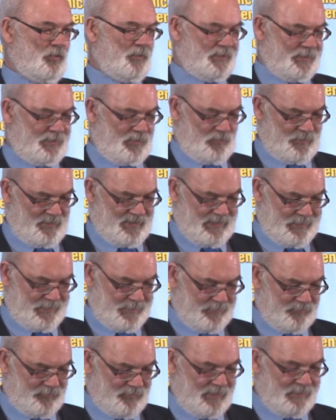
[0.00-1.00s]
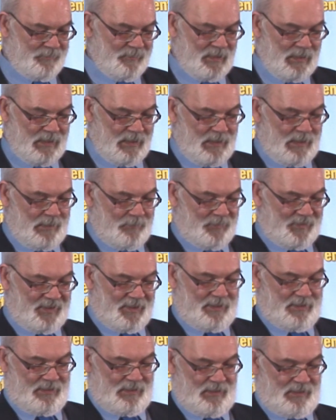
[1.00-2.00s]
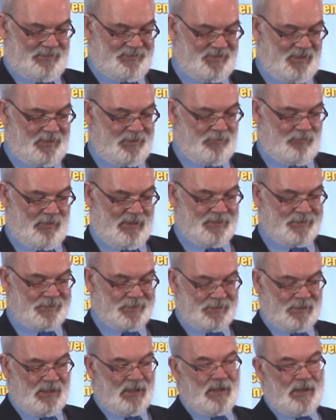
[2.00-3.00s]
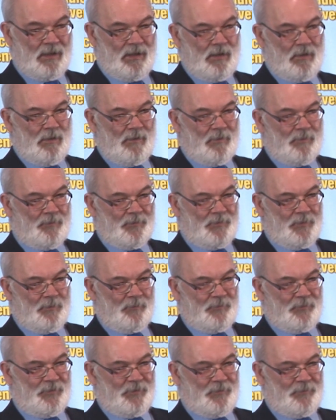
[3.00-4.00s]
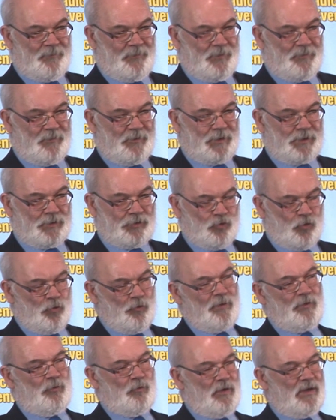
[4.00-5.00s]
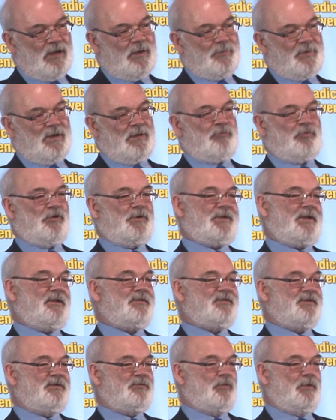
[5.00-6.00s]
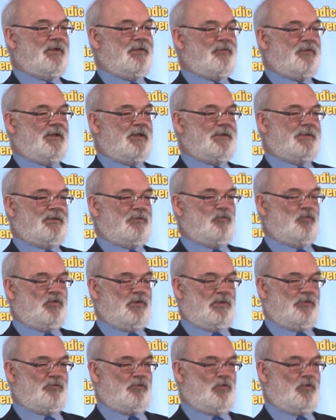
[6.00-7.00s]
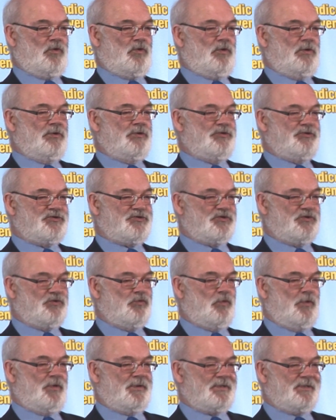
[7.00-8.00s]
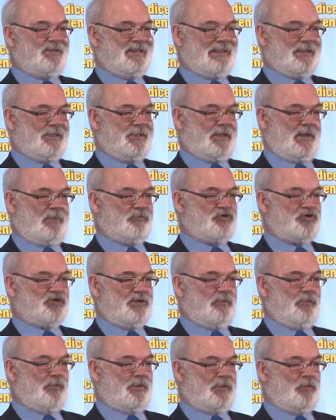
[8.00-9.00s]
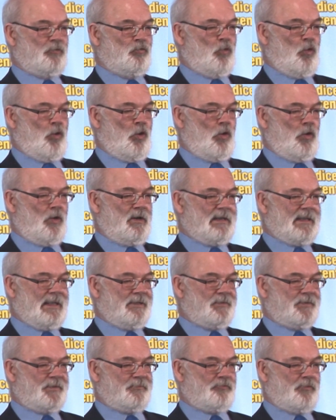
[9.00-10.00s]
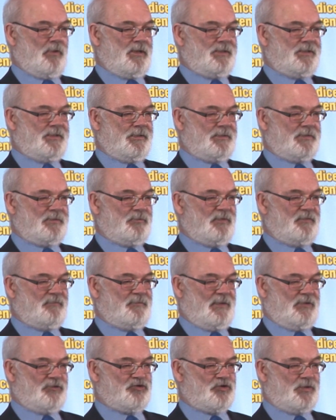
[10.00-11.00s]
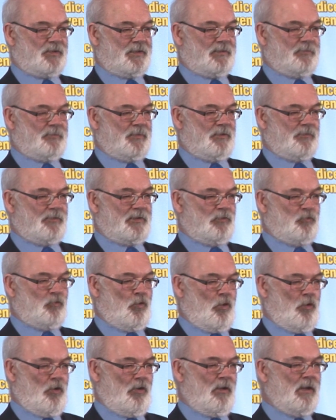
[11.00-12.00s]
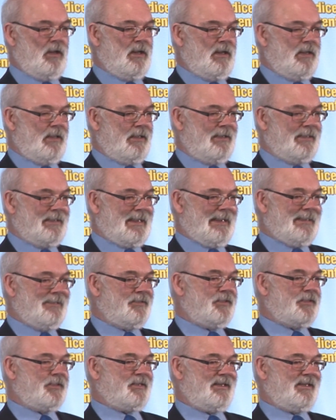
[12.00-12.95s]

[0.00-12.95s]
as human history. But I digress. The story we are being presented with is that World War II was an exception. It was a war against racism and fascism. It was a war against